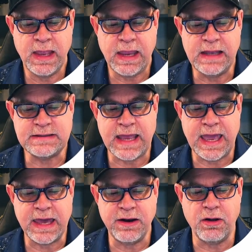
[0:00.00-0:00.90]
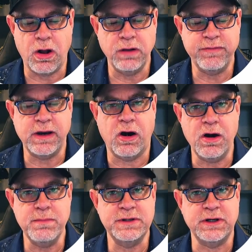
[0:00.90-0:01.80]
It's added all of the
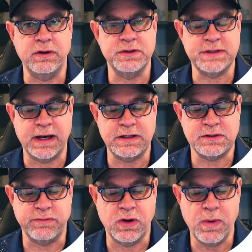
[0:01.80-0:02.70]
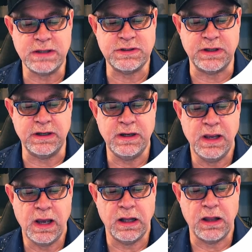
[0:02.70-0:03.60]
art materials that I just requested,
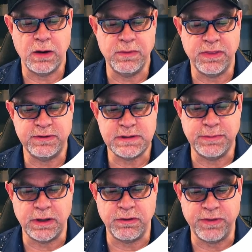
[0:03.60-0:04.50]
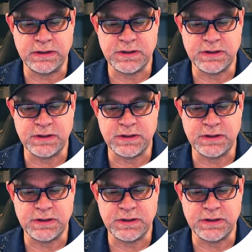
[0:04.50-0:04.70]
along with some of the other things.